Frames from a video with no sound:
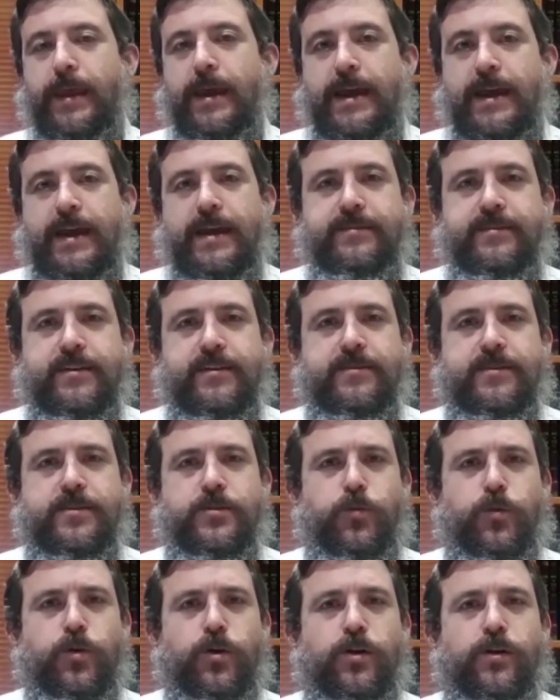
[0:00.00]
He says the
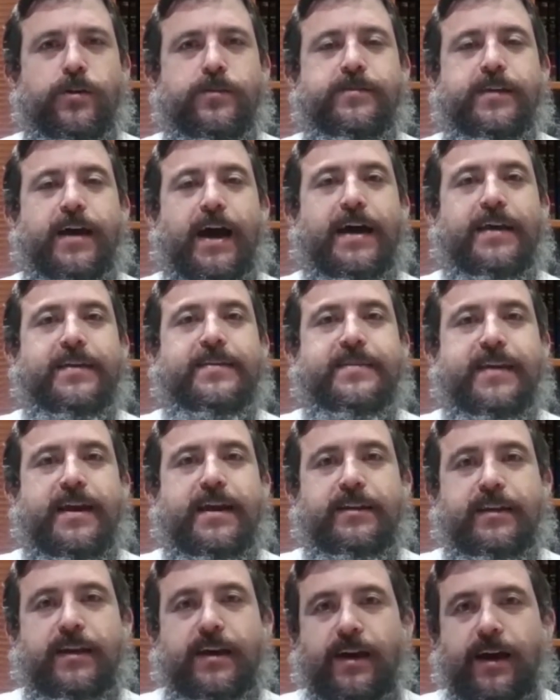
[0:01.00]
words,
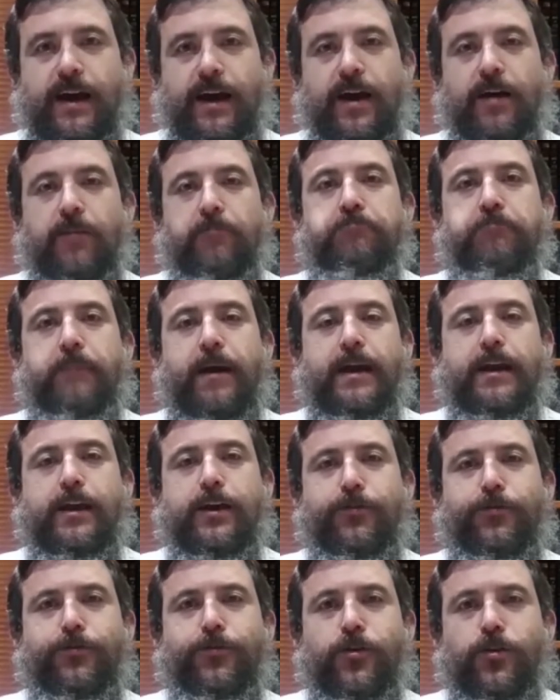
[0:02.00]
Asay lecha, make
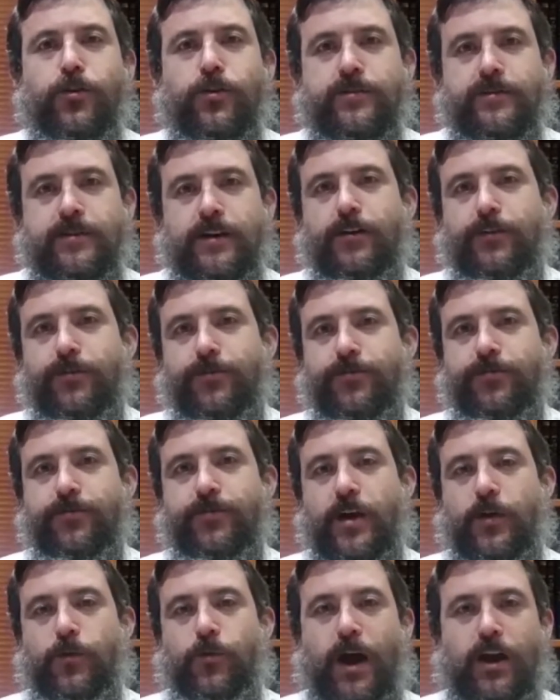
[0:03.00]
for yourself.
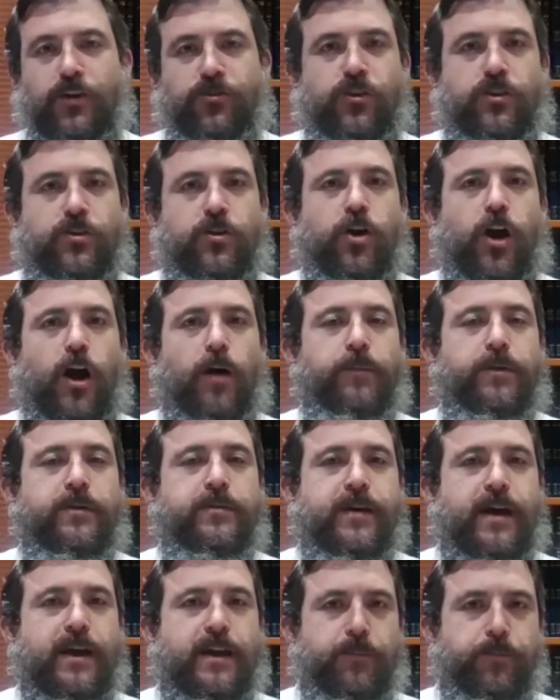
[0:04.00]
And Rashi, the
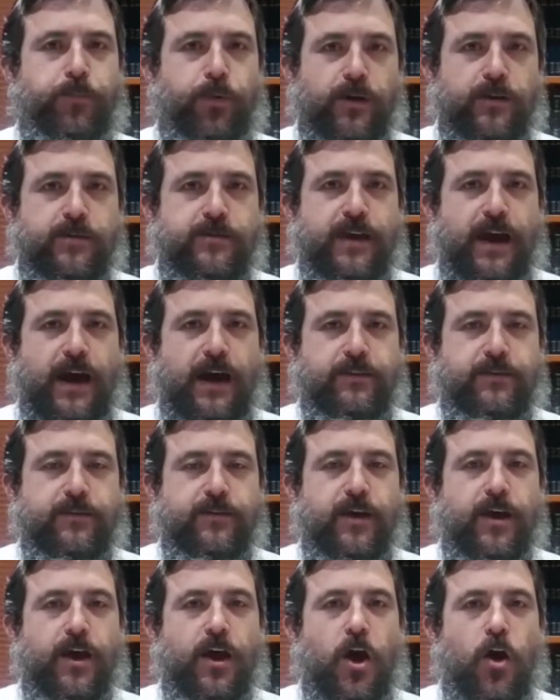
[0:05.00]
commentator, points out
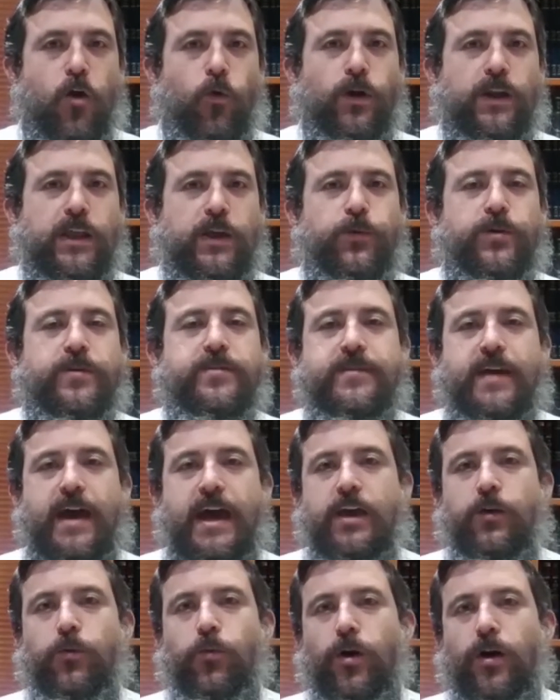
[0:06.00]
what he was
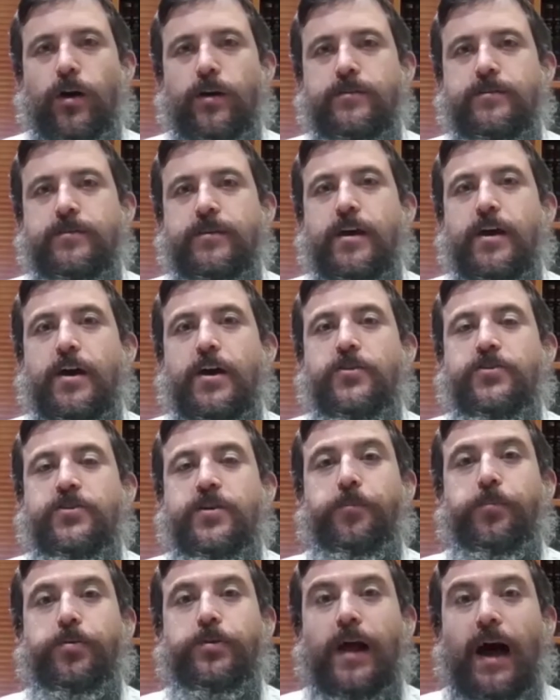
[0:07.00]
saying was,
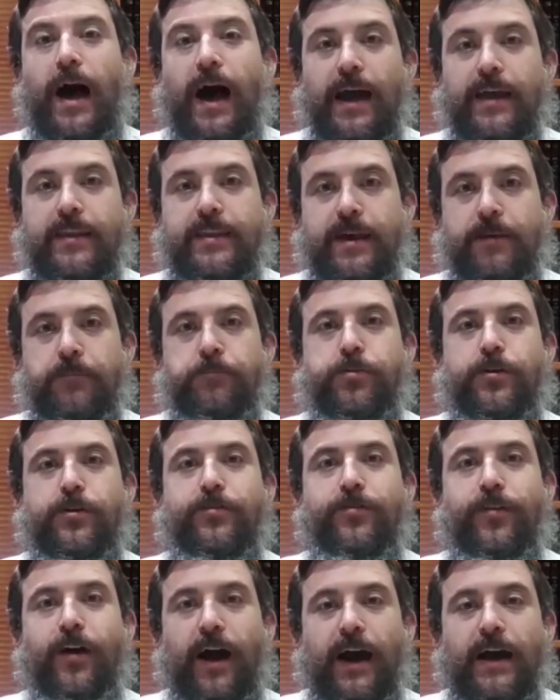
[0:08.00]
supply them,
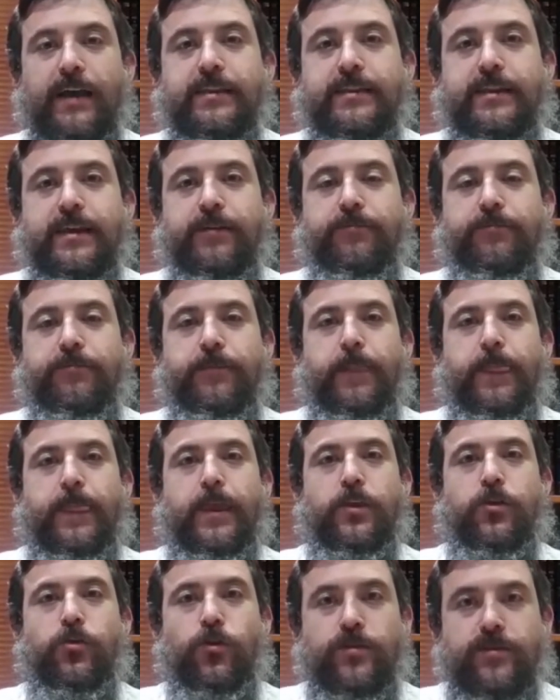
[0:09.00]
provide
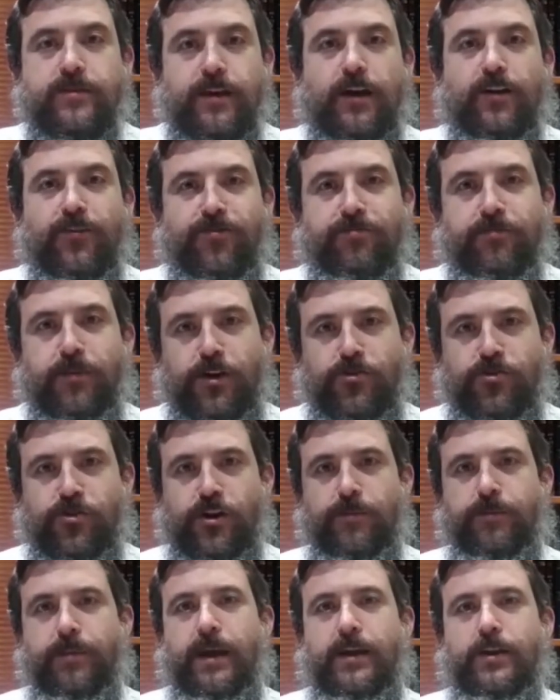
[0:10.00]
them yourself, Moshe
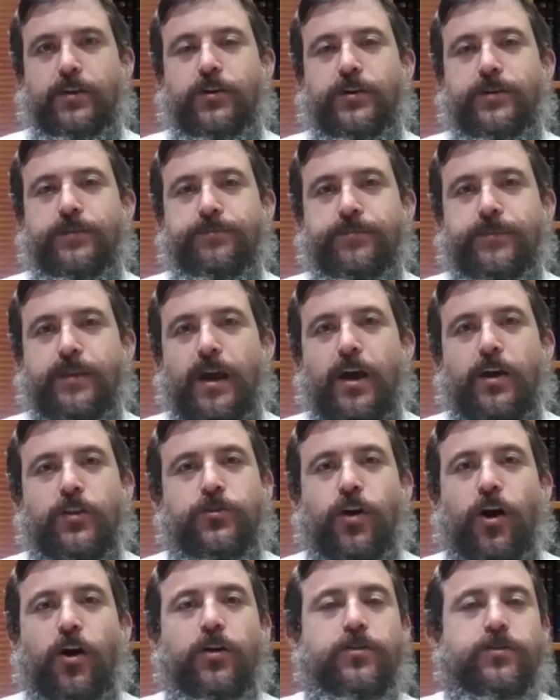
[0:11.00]
Rabbeinu.
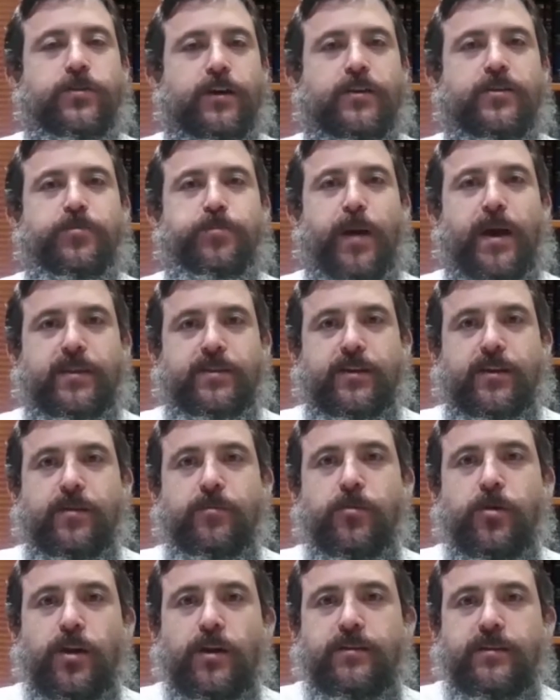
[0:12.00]
Don't expect the
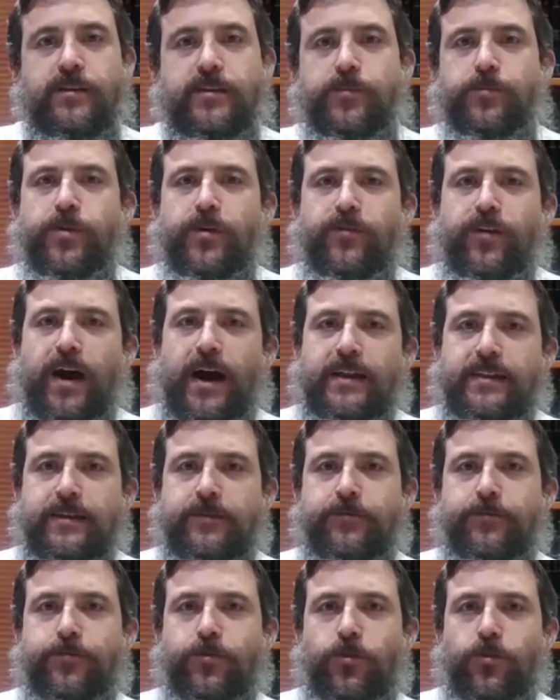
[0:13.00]
community to provide
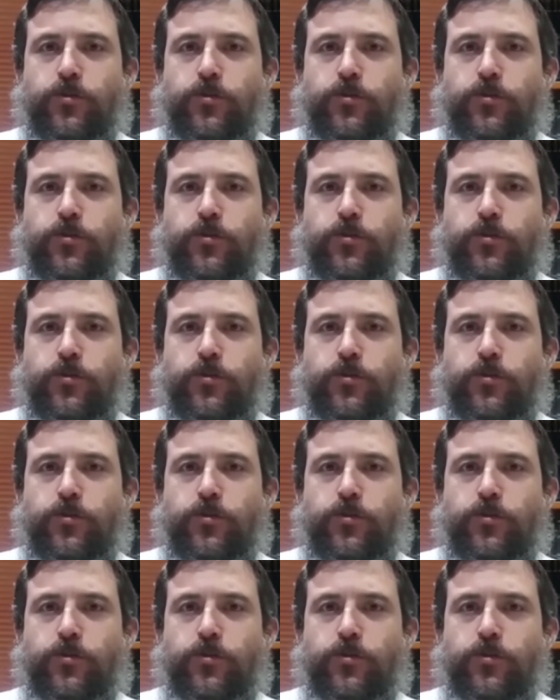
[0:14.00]
them